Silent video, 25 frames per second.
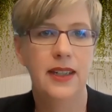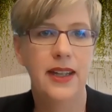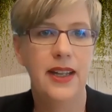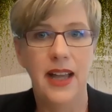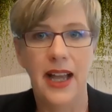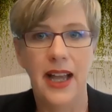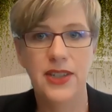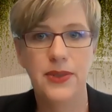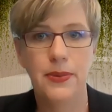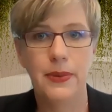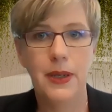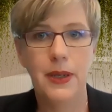
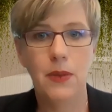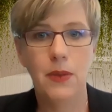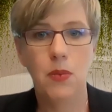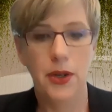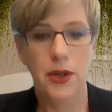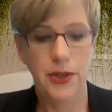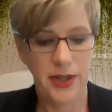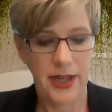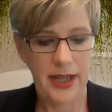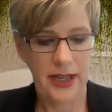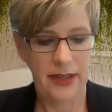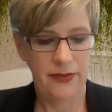As we
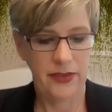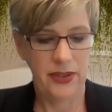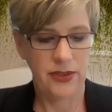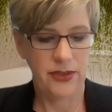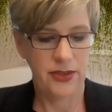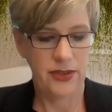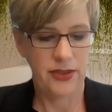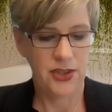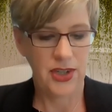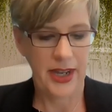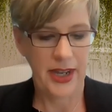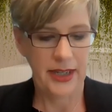won't have the
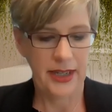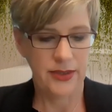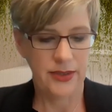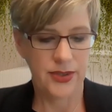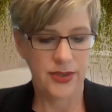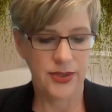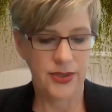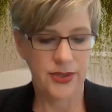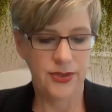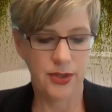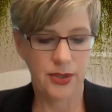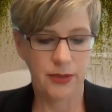
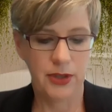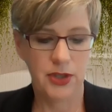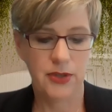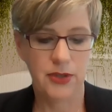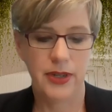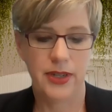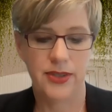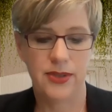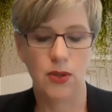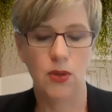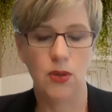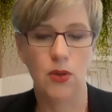chance to
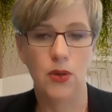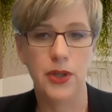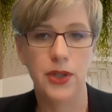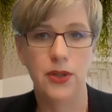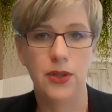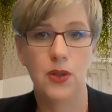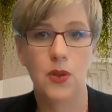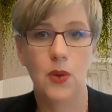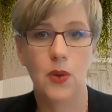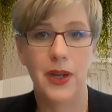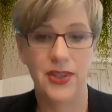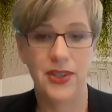address all
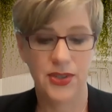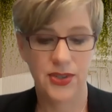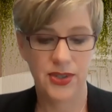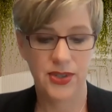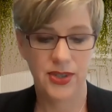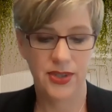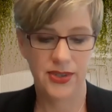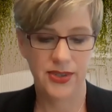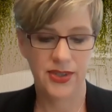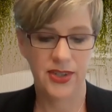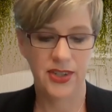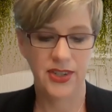your
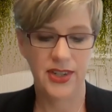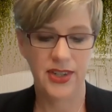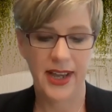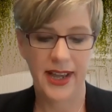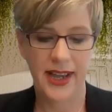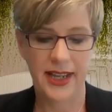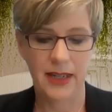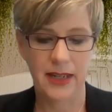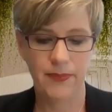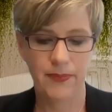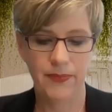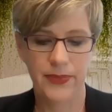questions
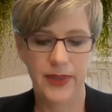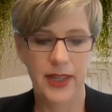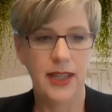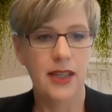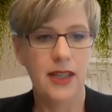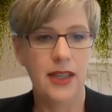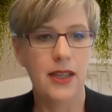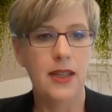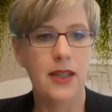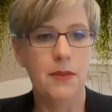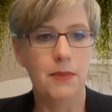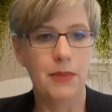today,
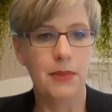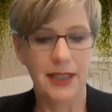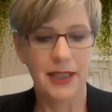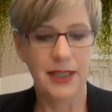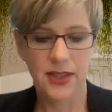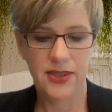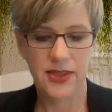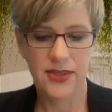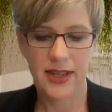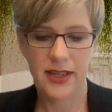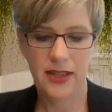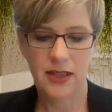
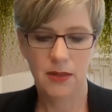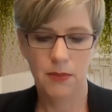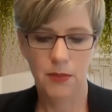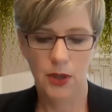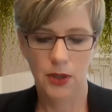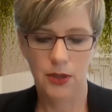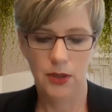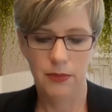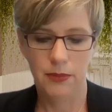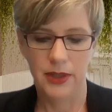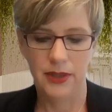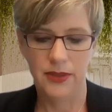please take a
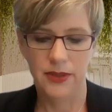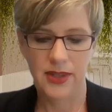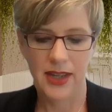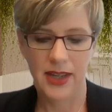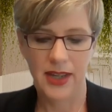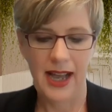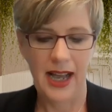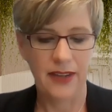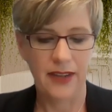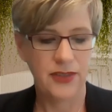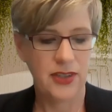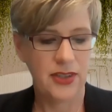moment
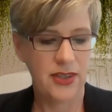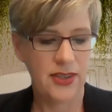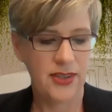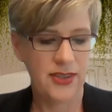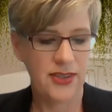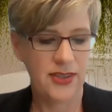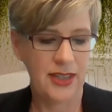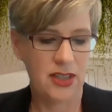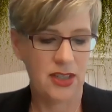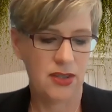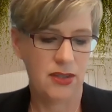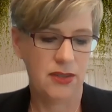after the
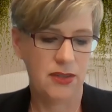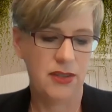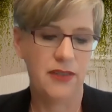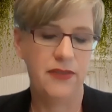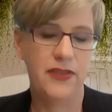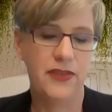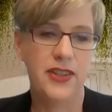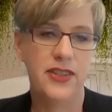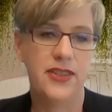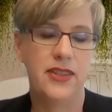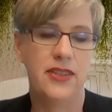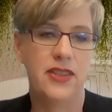session
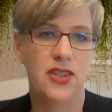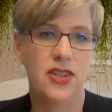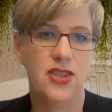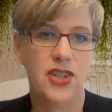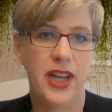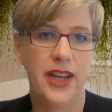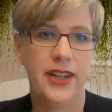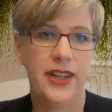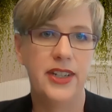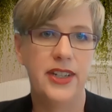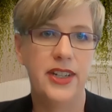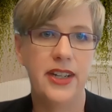to visit the
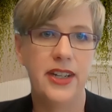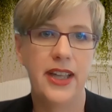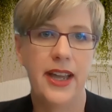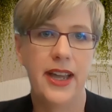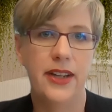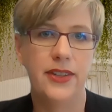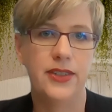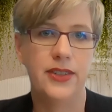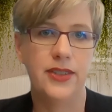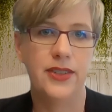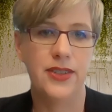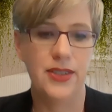Chartered
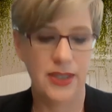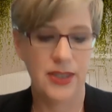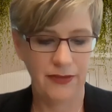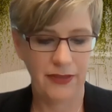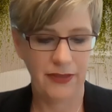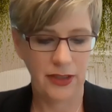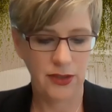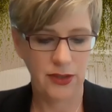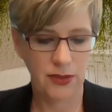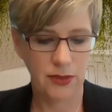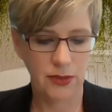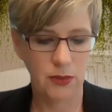Accountants
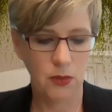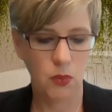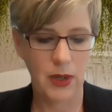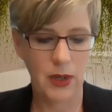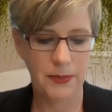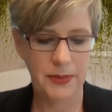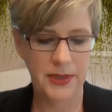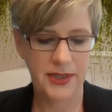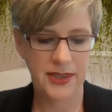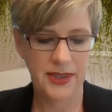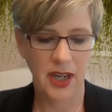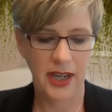Federal
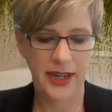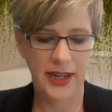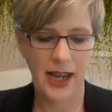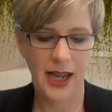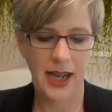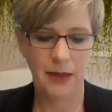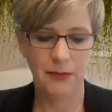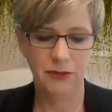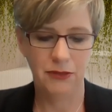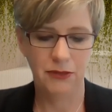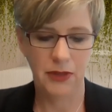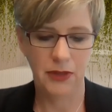website
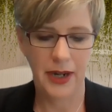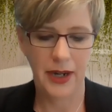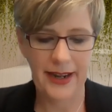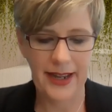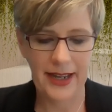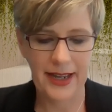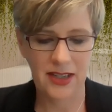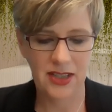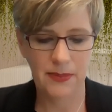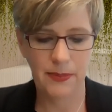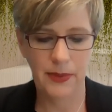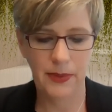hub for our
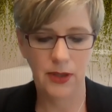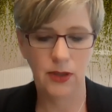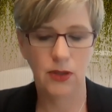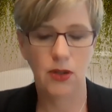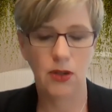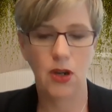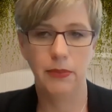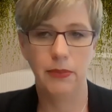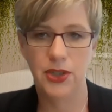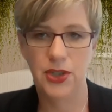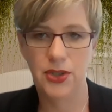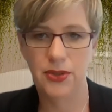expert
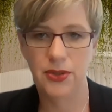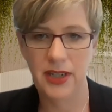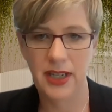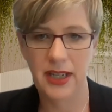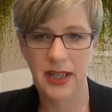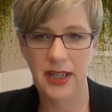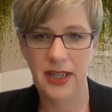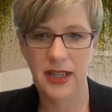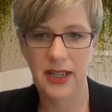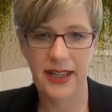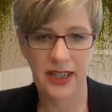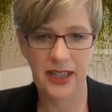
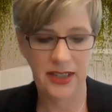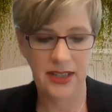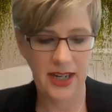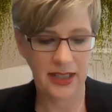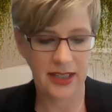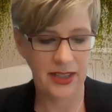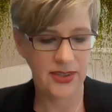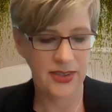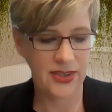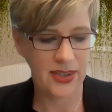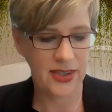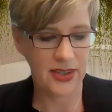commentary and
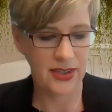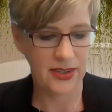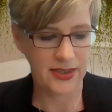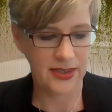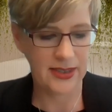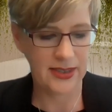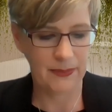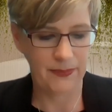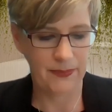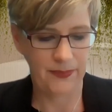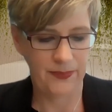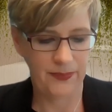
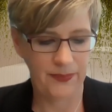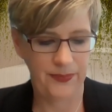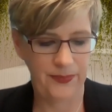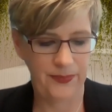analysis.